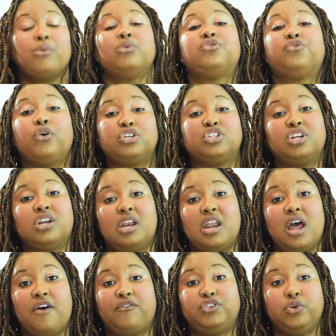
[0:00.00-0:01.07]
fortunate
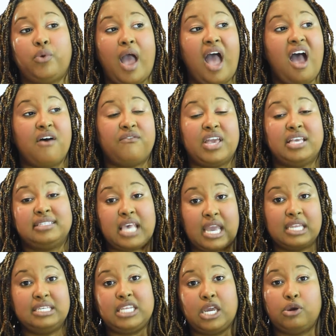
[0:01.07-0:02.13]
enough to have a
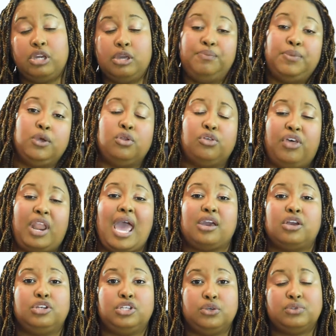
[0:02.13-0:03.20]
secondary computer that I
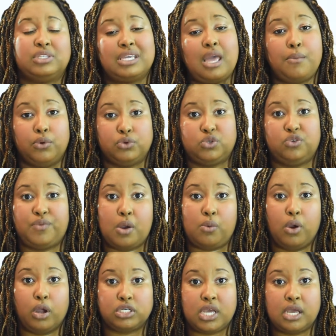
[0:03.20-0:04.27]
could use to get most of my
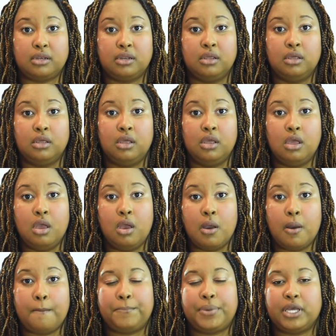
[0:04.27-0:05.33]
work done.
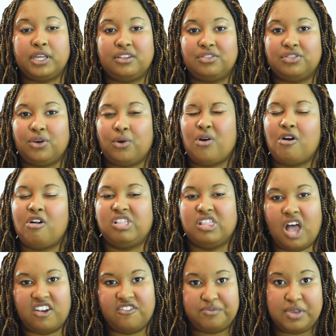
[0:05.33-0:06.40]
But there are a
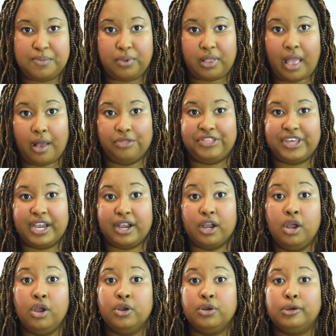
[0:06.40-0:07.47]
lot of people out there
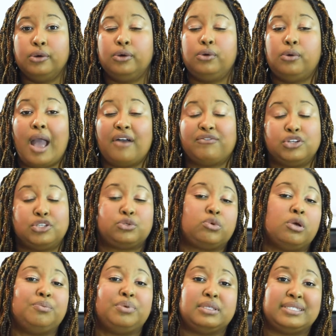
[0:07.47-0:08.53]
who have to
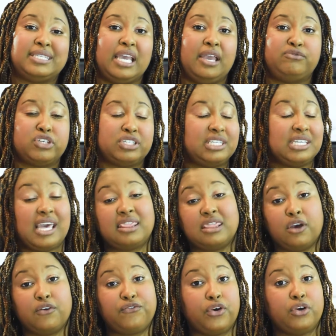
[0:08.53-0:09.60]
scrimp and save just to get
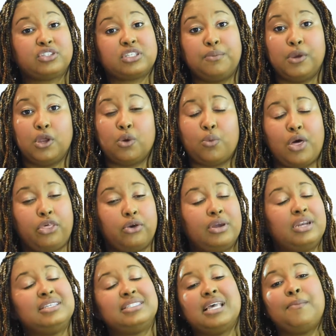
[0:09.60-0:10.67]
their first computer, whether
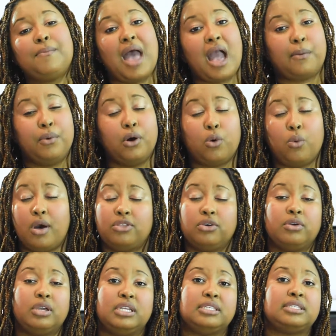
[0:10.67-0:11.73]
it is a MacBook, whether
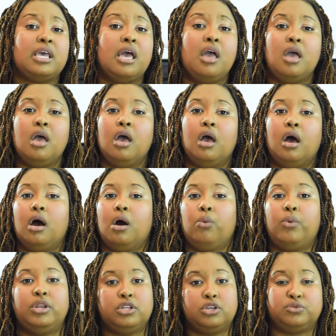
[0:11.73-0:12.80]
it is a
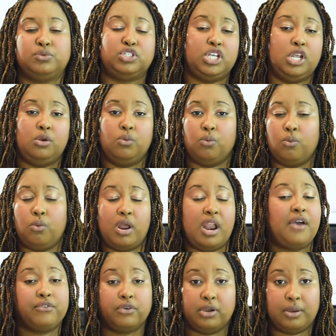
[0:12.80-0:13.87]
Windows machine,
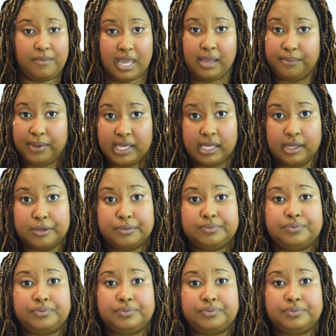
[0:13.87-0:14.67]
whatever it may be.